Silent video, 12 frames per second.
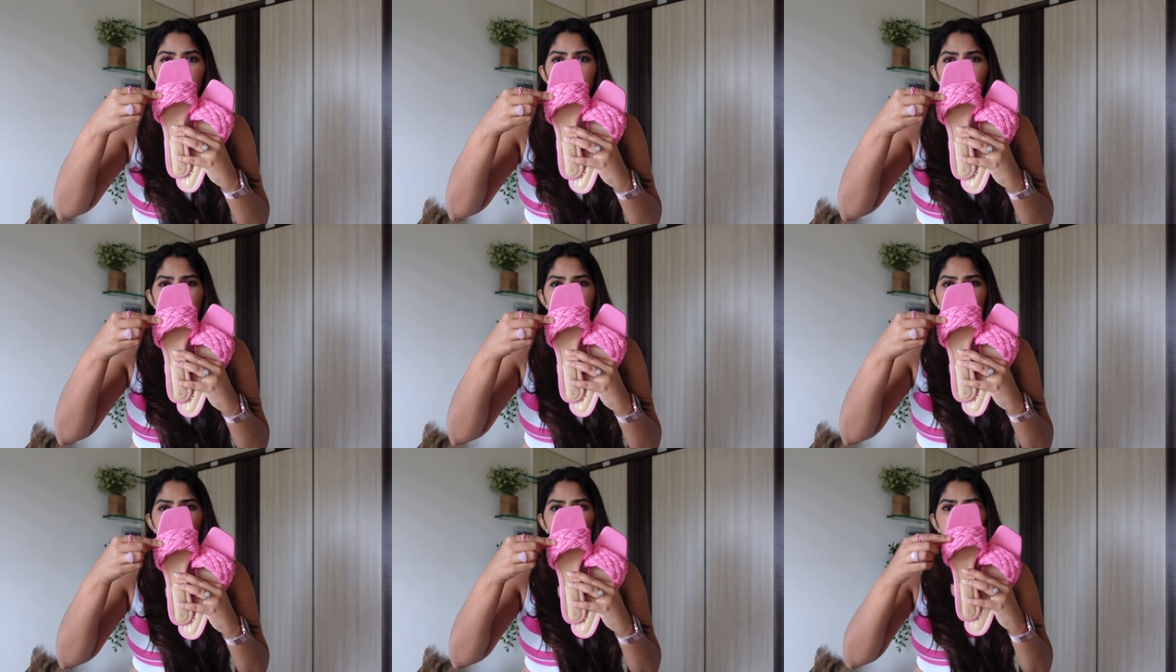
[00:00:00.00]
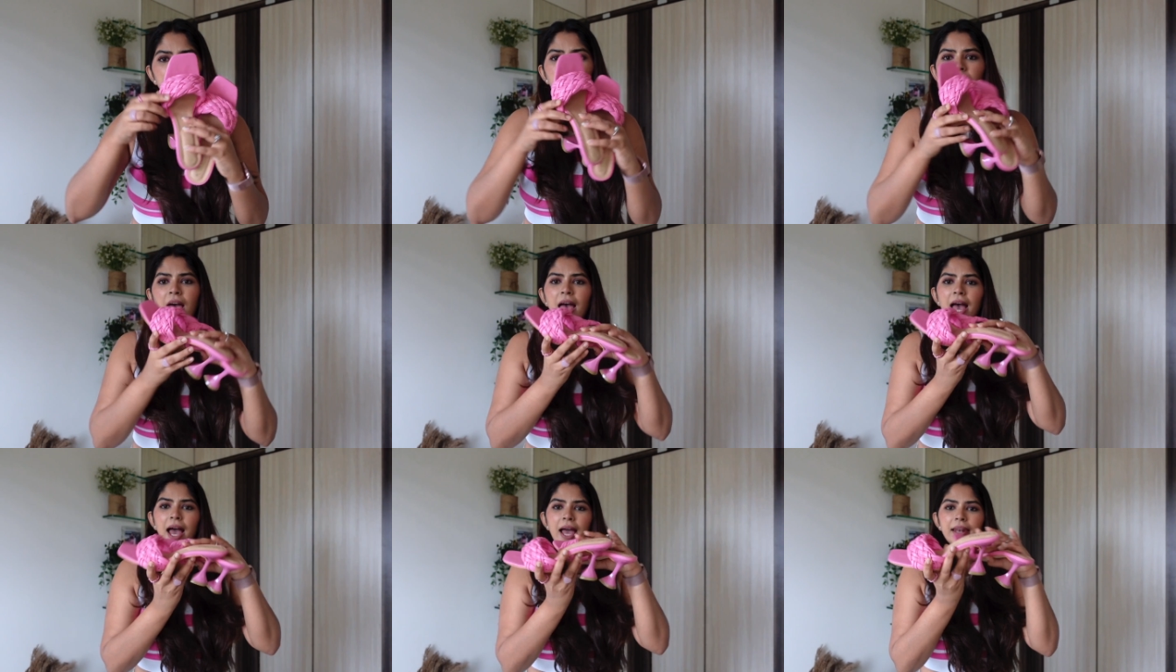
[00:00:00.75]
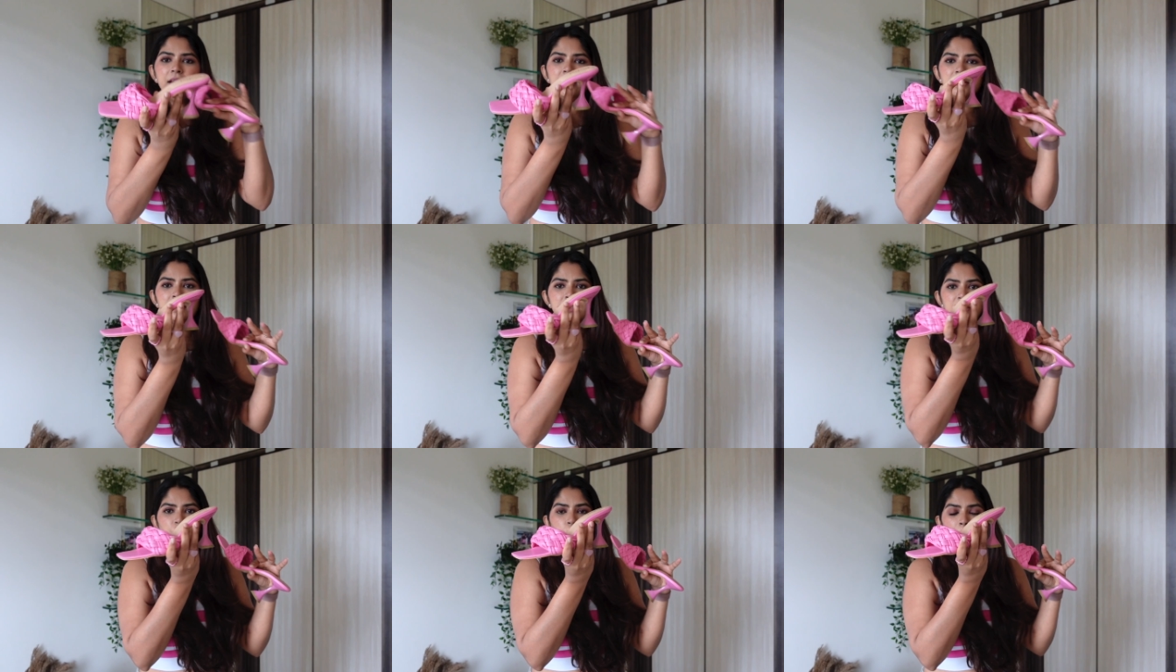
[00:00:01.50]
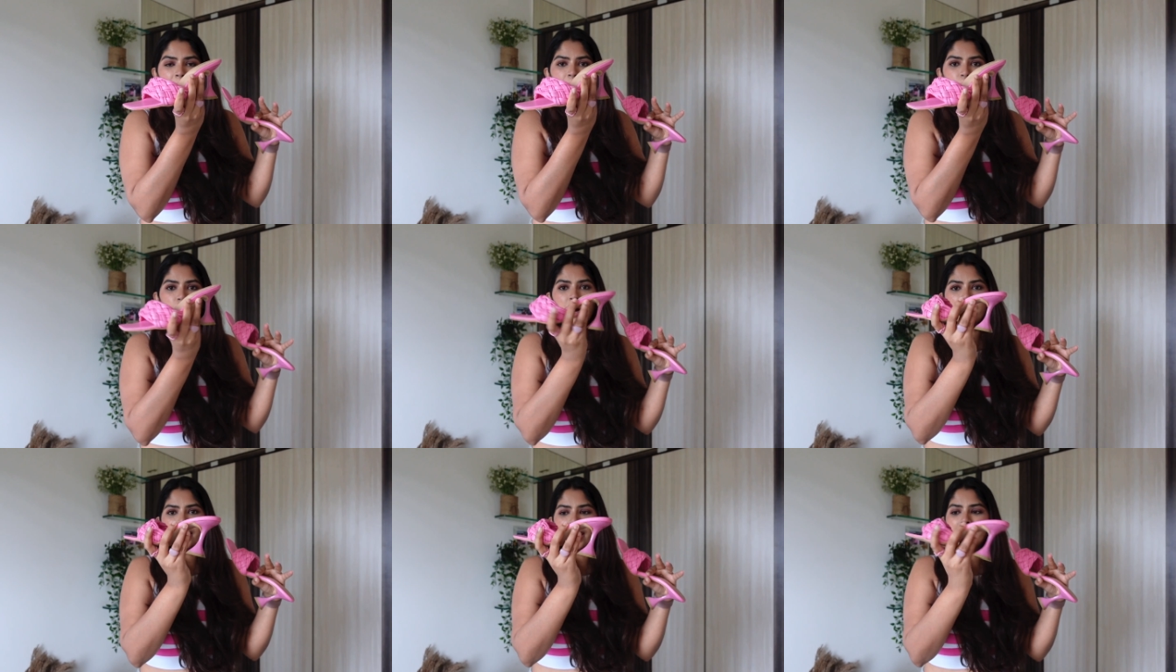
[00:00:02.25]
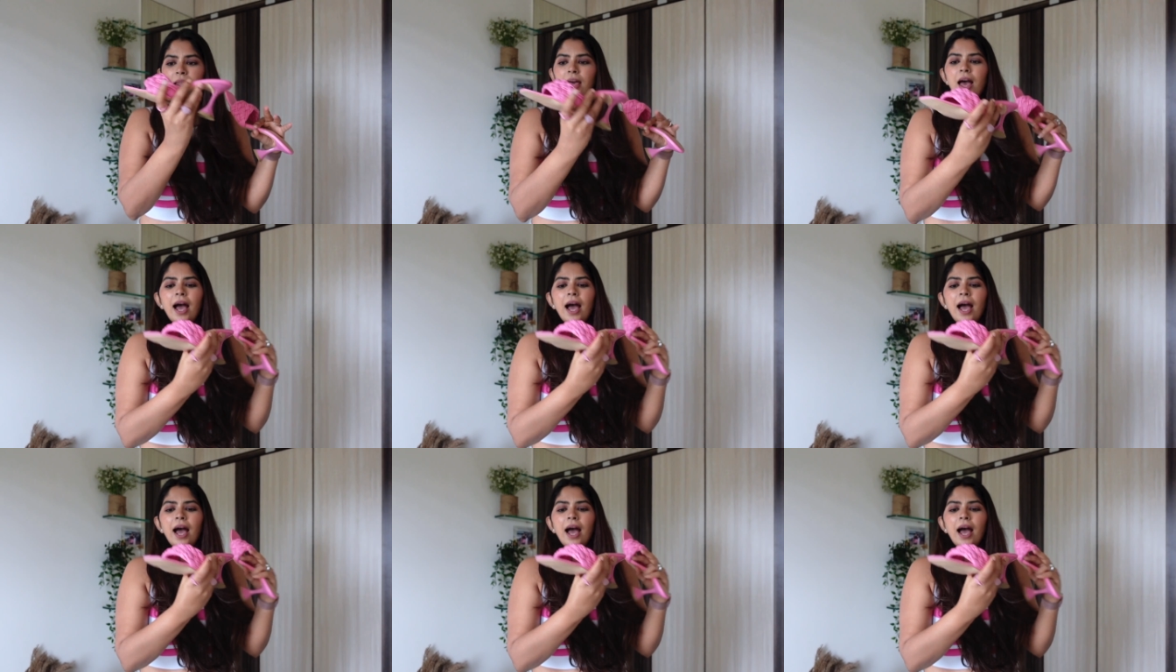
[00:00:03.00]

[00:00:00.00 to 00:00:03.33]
pattern here and open toe again.